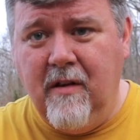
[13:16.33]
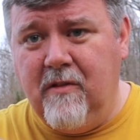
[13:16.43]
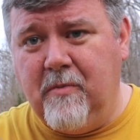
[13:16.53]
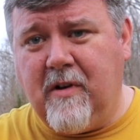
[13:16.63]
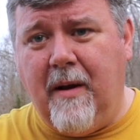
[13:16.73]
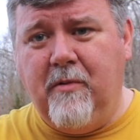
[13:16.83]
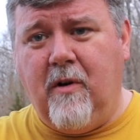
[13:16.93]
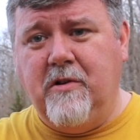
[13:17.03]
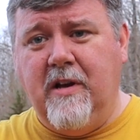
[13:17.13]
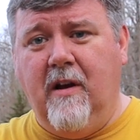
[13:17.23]
Subscribe to
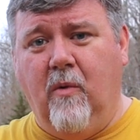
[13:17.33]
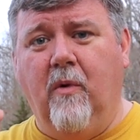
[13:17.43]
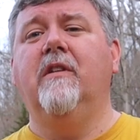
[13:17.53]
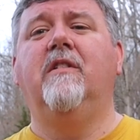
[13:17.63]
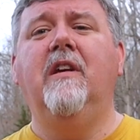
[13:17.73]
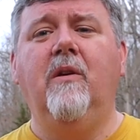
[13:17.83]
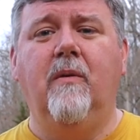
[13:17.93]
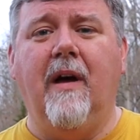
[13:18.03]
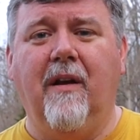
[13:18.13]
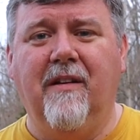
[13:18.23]
our channel. We'll continue
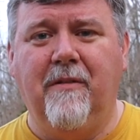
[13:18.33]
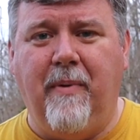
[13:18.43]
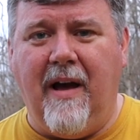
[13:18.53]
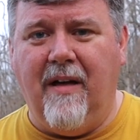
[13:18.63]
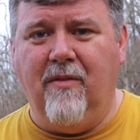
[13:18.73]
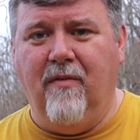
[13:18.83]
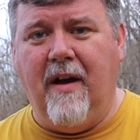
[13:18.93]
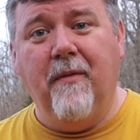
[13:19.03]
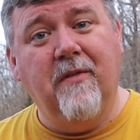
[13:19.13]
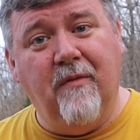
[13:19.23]
down this path of
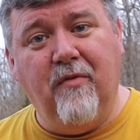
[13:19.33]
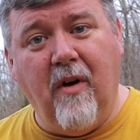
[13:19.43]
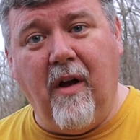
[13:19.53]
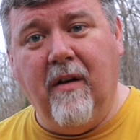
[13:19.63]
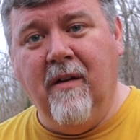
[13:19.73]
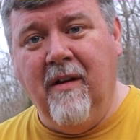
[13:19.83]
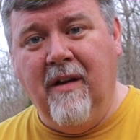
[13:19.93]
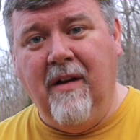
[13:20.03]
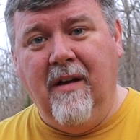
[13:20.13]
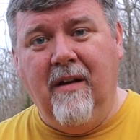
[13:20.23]
having some fun.
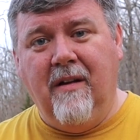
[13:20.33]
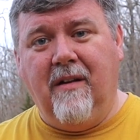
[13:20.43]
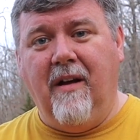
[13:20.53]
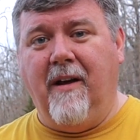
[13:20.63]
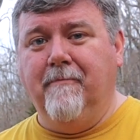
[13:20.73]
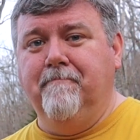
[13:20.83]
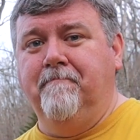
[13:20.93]
Good night.